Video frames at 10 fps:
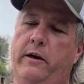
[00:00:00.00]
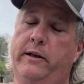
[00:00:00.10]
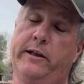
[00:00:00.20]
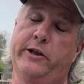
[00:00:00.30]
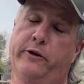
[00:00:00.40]

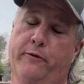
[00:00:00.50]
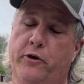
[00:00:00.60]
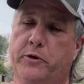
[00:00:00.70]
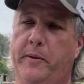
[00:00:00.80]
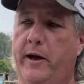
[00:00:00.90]
at least your
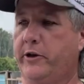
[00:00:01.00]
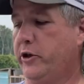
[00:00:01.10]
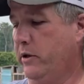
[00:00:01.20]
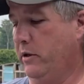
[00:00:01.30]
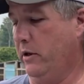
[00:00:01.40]
first
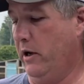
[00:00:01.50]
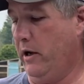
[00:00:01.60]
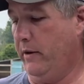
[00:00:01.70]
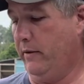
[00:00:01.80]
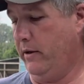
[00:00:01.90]
batch
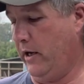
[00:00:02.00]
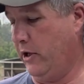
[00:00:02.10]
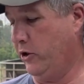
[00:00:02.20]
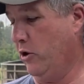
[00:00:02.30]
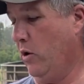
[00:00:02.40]

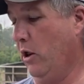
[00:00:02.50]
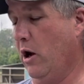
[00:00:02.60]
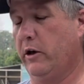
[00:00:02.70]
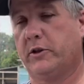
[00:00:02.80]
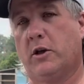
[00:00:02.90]
as you go
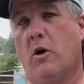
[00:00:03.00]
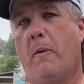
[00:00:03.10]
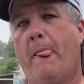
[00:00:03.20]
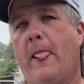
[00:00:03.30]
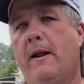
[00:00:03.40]
along. So
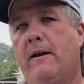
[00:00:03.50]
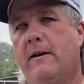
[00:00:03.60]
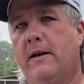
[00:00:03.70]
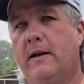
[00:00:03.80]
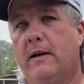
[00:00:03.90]

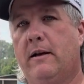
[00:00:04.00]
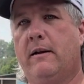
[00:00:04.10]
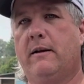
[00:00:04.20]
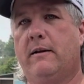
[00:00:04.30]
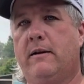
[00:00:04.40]

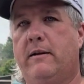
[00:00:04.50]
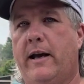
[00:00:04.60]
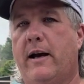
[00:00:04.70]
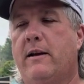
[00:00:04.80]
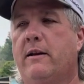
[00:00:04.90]

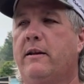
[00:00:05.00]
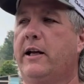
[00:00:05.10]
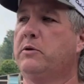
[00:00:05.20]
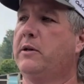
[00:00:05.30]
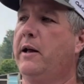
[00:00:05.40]
yeah,
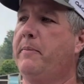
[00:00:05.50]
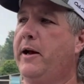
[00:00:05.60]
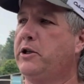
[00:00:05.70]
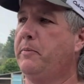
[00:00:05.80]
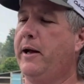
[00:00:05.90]
that's what that
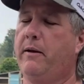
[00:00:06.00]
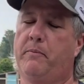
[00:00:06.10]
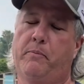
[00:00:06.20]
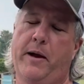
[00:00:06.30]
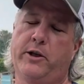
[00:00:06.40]

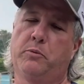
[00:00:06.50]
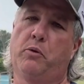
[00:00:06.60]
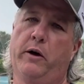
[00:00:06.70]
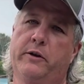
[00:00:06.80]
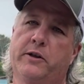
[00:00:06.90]
batch of
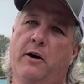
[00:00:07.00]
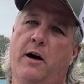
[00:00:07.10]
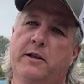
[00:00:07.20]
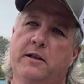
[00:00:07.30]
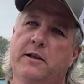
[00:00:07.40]
broilers
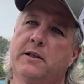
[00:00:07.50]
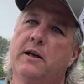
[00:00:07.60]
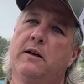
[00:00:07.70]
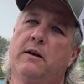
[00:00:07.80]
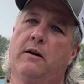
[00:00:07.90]
cost us.
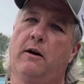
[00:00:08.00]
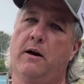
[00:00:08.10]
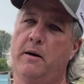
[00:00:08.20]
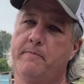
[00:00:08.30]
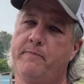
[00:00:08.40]

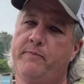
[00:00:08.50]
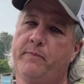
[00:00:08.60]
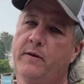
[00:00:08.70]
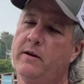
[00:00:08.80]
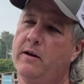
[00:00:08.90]

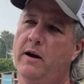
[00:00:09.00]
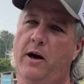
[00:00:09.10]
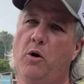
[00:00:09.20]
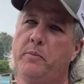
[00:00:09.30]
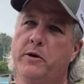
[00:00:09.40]
I
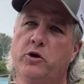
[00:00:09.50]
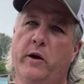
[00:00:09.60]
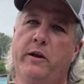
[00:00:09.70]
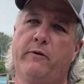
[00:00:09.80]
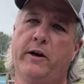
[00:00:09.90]
hope you
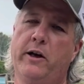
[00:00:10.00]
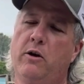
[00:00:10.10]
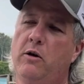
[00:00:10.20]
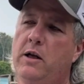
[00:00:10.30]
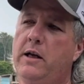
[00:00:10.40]
enjoyed the
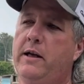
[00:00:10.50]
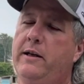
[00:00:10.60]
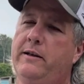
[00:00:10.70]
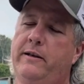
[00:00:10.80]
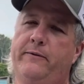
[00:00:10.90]
video.
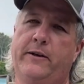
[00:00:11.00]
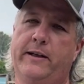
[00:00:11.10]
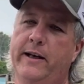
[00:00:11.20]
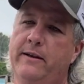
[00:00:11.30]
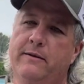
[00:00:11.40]
If you
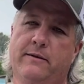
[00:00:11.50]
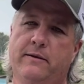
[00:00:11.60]
did,